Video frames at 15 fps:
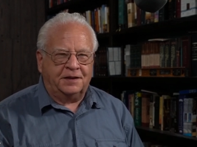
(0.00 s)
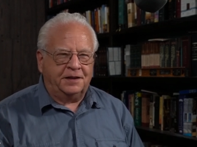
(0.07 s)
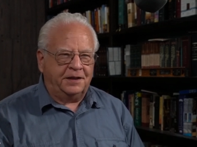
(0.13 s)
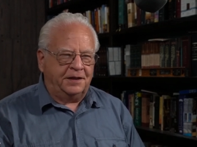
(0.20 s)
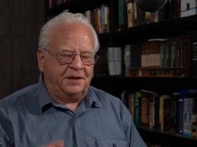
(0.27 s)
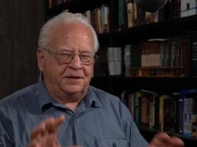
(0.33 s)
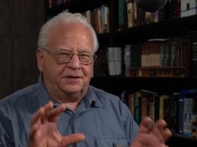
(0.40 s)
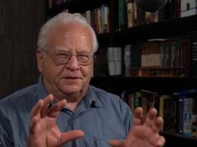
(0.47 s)

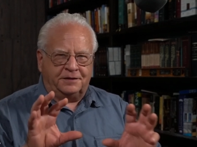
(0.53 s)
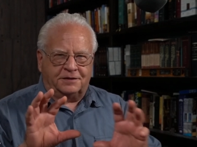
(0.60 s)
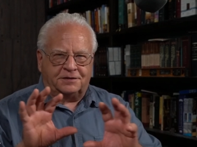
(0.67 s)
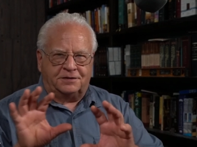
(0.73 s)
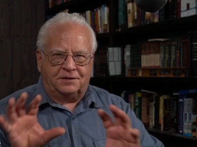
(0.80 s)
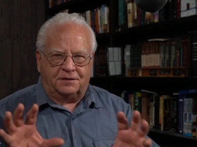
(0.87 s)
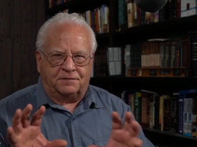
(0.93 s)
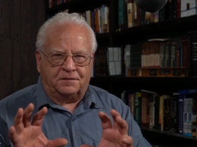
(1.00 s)
Anything that's
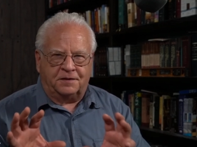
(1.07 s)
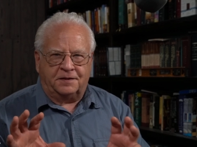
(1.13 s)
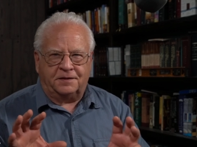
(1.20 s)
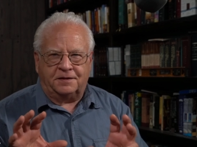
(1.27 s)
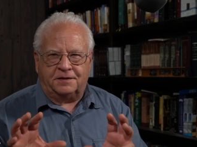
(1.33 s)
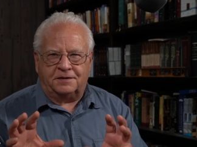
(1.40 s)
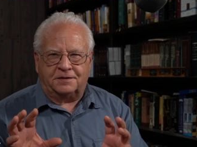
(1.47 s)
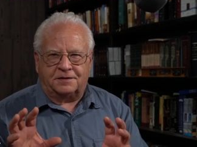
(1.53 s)
different
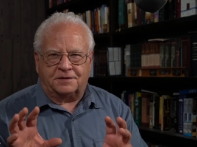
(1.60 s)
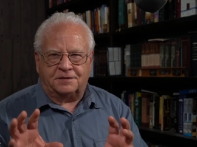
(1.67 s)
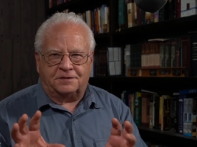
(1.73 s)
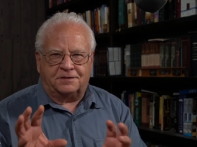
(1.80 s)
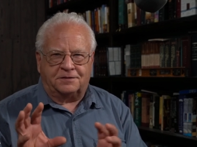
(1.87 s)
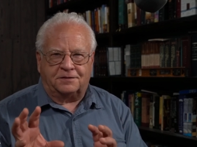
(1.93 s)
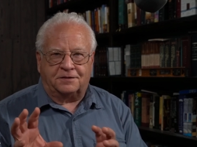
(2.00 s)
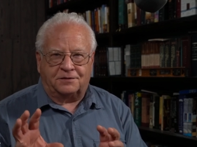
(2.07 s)
is
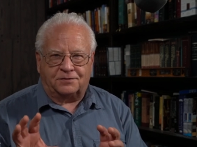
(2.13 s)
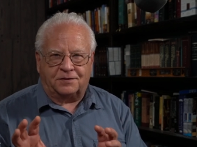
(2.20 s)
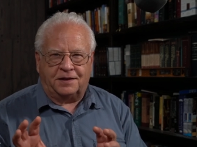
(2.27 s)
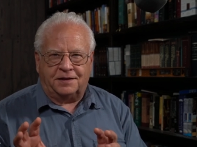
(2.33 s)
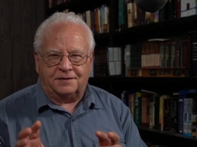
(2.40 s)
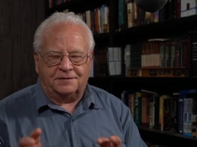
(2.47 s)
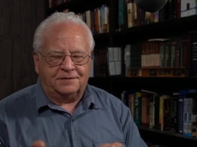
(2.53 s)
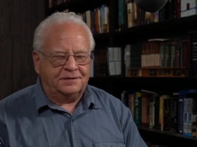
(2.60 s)
considered a
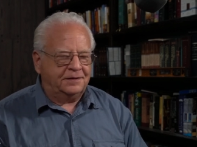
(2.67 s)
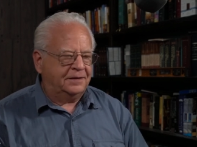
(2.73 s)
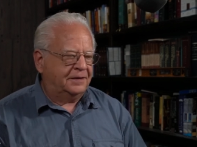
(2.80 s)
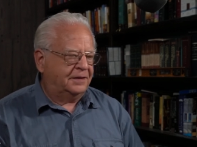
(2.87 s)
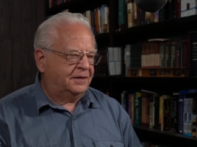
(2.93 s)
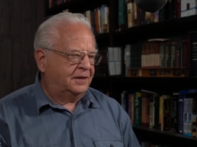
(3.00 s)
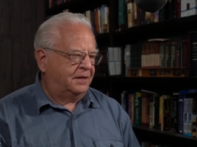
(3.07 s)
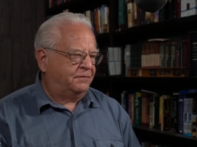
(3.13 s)
threat.
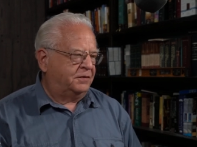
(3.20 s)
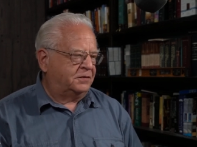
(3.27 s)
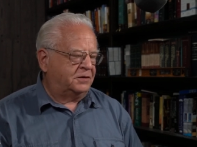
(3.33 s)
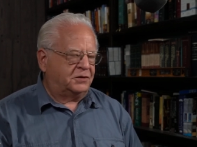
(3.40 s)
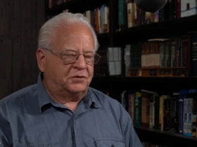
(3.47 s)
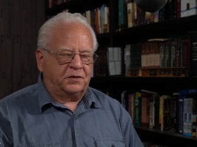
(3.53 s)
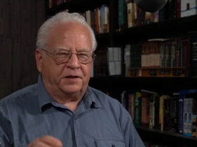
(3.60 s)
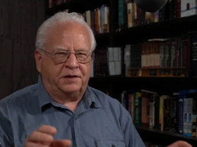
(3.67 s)
If there's a
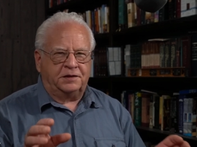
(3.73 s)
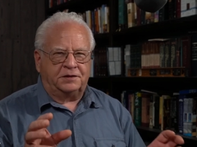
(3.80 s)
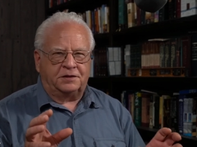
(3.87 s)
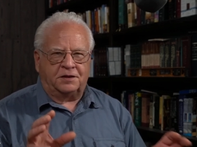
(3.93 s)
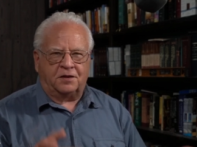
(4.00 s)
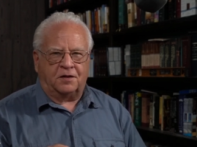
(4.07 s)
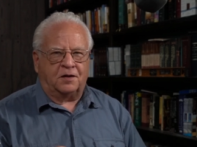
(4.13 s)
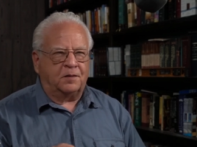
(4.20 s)
strange
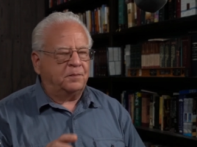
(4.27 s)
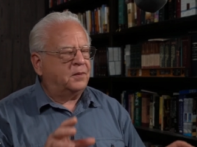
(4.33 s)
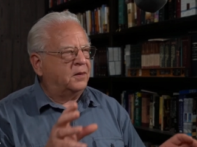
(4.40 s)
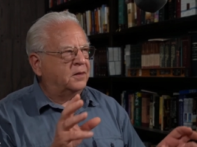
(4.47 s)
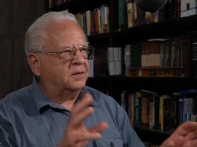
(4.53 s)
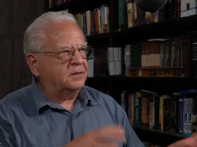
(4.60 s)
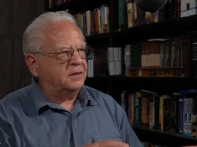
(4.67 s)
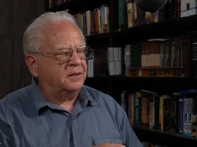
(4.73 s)
car
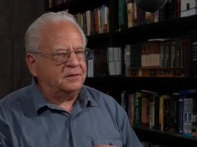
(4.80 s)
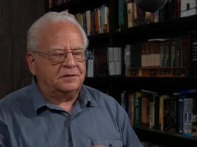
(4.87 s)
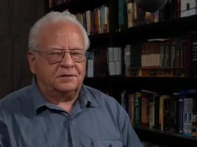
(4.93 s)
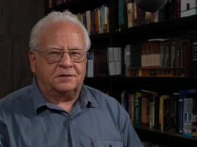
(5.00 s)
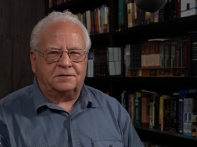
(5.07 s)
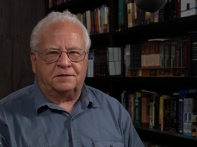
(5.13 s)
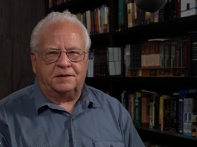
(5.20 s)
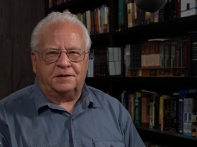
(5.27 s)
parked down the
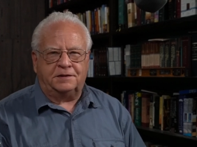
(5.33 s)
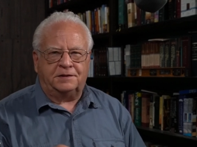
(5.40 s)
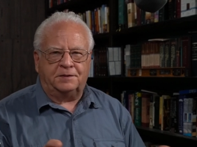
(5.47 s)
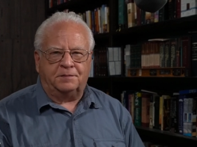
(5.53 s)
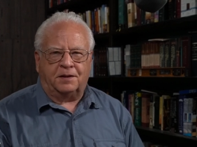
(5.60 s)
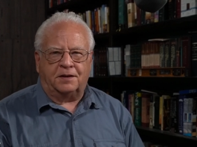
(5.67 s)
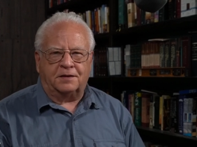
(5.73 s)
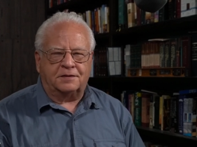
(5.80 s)
street, she
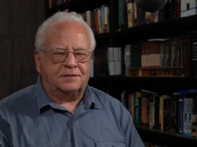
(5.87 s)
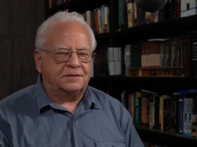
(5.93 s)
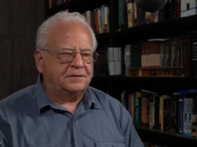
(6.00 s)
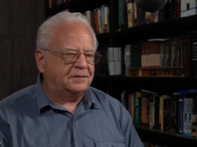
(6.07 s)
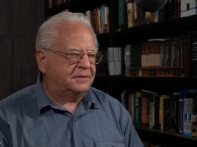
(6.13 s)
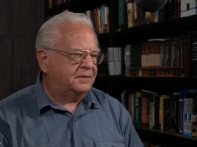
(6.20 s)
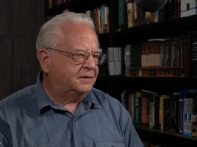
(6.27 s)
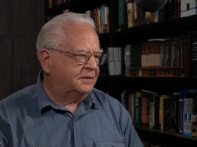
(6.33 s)

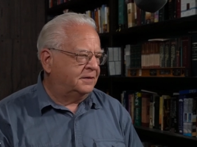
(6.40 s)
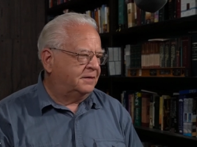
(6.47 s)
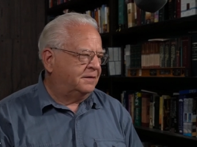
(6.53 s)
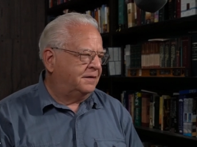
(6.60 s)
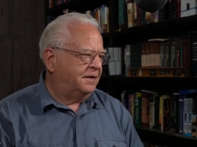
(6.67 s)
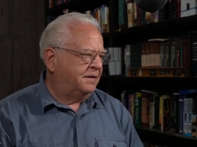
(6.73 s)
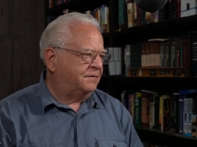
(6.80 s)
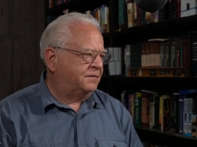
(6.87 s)
barks.
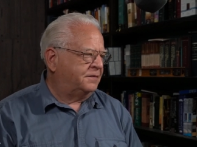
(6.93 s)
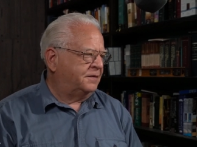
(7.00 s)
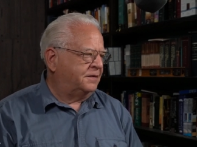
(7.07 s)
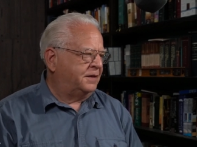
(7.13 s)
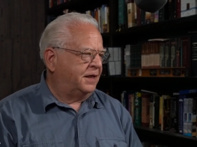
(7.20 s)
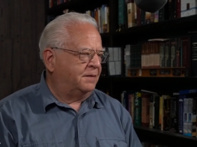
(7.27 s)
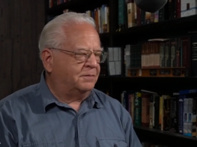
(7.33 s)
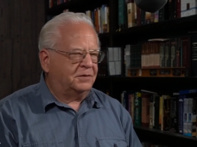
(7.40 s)
If the
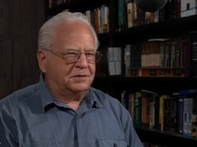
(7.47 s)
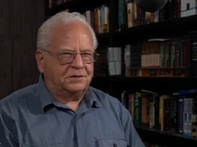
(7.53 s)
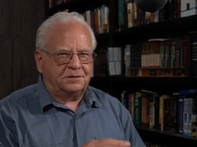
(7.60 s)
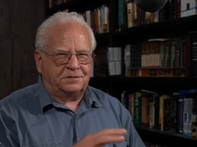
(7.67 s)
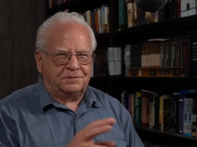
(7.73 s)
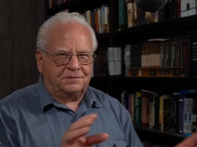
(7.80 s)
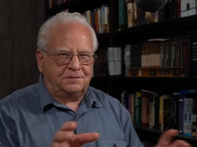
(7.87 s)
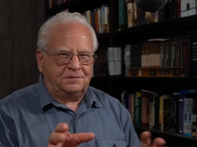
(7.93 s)

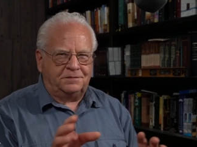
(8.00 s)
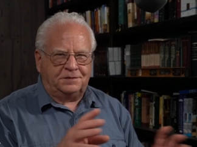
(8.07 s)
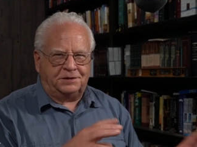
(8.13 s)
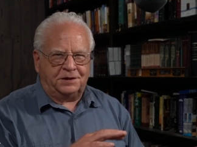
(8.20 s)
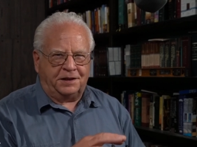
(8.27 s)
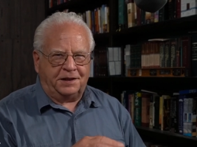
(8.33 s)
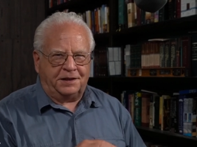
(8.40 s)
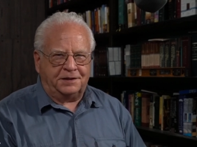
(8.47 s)
neighbors
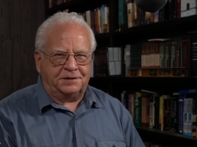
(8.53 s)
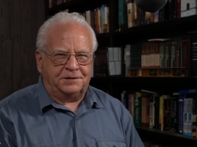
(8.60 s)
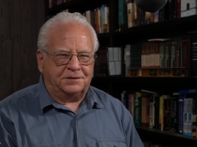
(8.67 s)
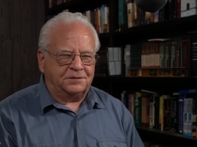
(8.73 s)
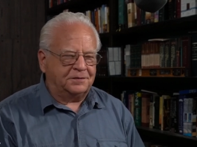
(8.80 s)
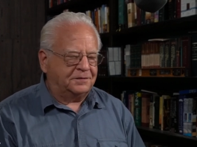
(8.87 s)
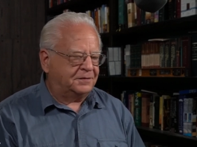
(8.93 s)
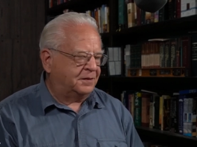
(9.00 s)
change
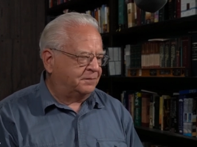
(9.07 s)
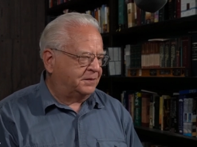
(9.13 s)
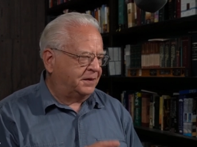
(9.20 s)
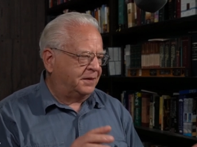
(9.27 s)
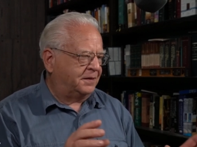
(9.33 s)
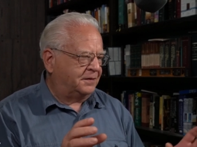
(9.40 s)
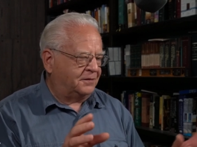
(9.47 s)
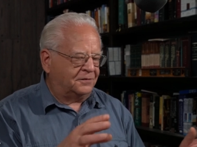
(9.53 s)
or
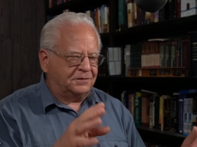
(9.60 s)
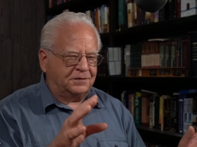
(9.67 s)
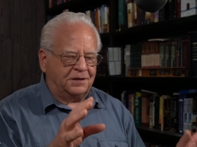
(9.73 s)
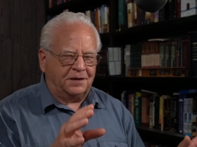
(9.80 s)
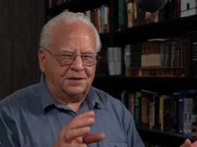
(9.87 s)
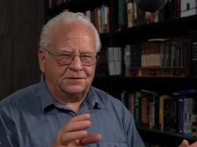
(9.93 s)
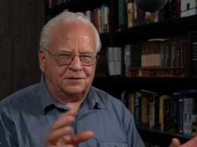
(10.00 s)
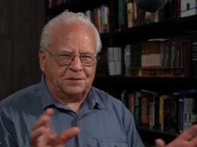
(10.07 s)
something goes
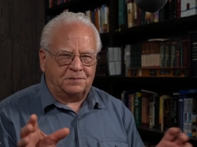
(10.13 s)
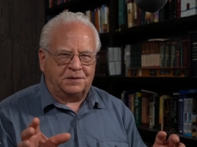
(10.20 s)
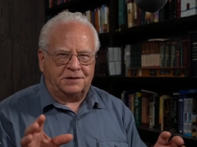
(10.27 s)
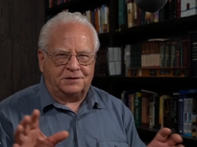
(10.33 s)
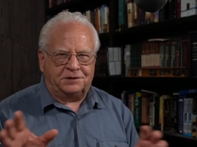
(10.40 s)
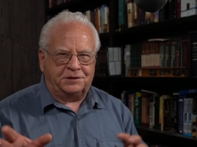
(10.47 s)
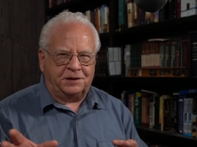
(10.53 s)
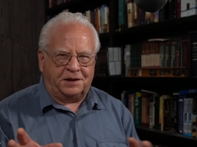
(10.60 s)
on, someplace
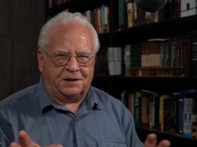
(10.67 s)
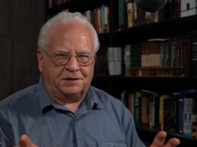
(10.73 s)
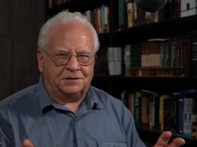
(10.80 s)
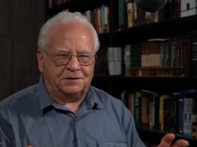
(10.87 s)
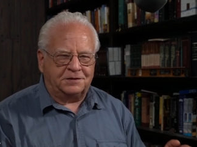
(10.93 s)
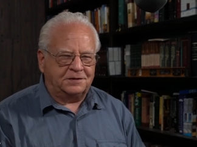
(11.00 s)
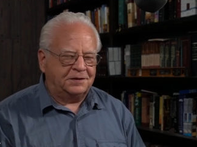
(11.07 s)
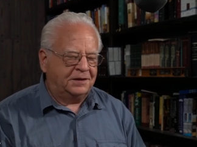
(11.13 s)

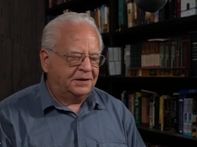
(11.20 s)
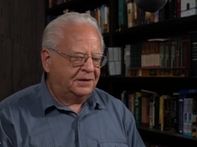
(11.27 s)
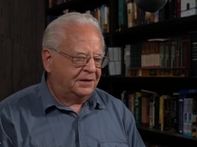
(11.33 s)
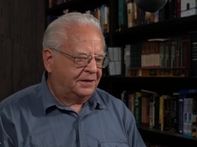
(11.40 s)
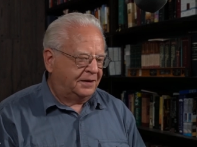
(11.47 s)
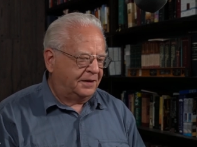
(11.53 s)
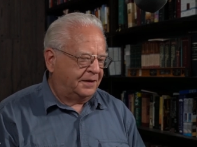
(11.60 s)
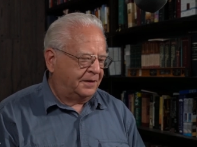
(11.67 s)
changes
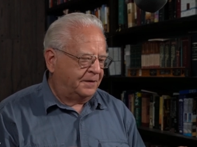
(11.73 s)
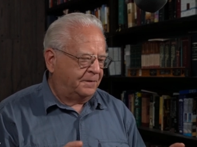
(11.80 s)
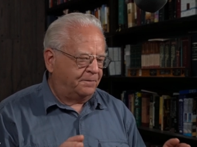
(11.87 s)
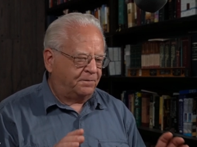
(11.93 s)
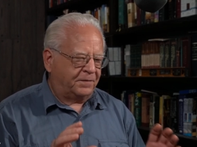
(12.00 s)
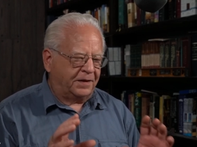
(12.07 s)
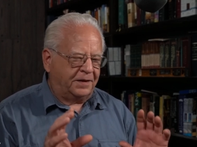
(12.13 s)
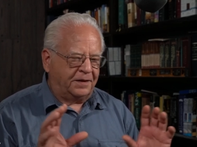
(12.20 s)
um,
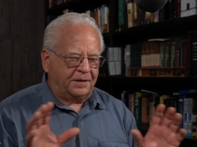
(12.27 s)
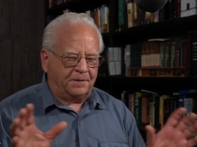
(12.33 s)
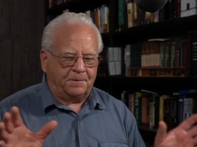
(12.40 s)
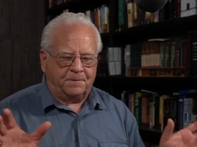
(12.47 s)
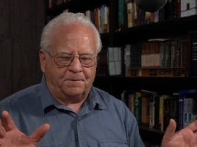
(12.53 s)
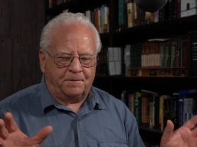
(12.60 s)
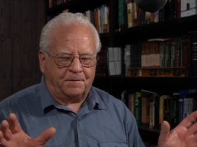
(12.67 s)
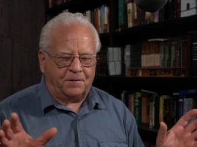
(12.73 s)
uh,
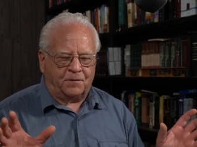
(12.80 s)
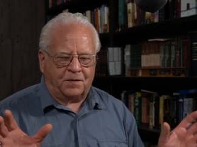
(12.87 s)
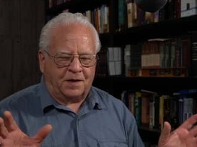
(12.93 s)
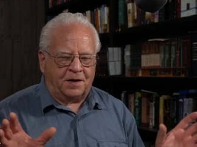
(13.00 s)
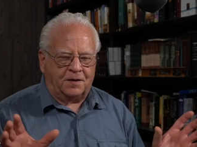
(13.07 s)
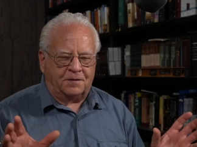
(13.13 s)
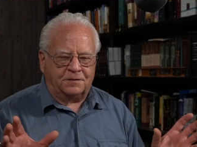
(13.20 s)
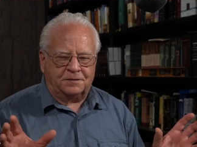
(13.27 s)

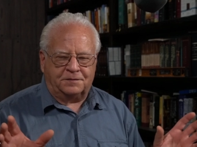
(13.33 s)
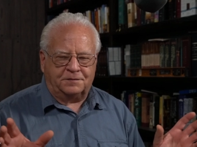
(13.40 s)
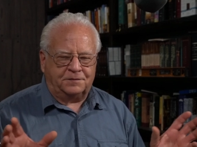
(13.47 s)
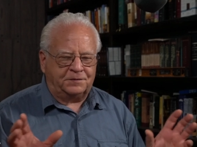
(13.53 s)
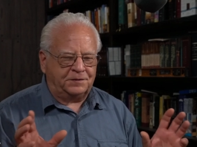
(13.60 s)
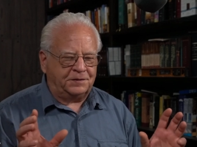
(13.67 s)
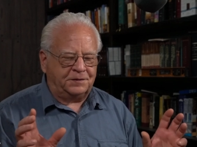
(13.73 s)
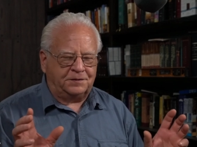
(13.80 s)
around,
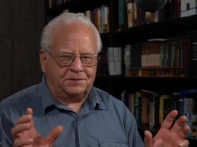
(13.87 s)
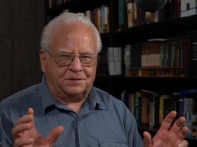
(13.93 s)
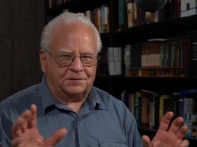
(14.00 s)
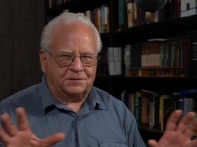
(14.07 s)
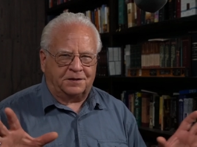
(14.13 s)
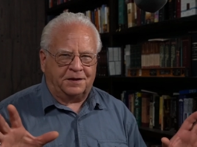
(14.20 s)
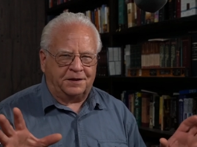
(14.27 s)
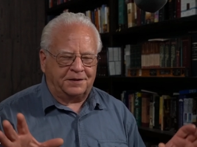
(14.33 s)
she
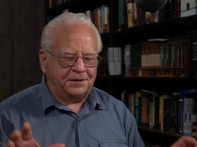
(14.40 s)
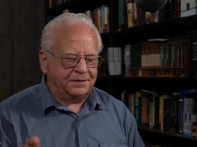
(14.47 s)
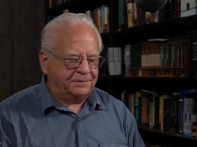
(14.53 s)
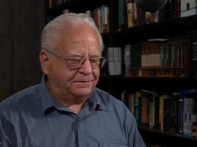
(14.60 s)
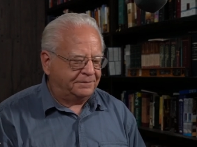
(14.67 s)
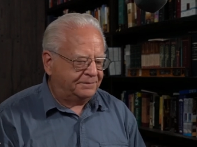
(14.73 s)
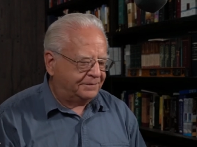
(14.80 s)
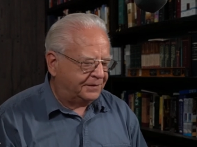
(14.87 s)
doesn't like it.
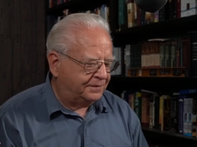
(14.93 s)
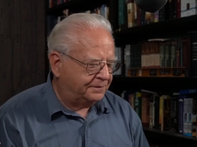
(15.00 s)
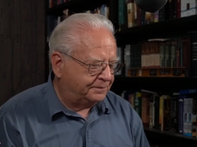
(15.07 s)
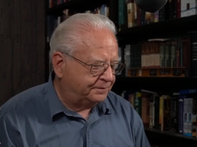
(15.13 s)
Oh.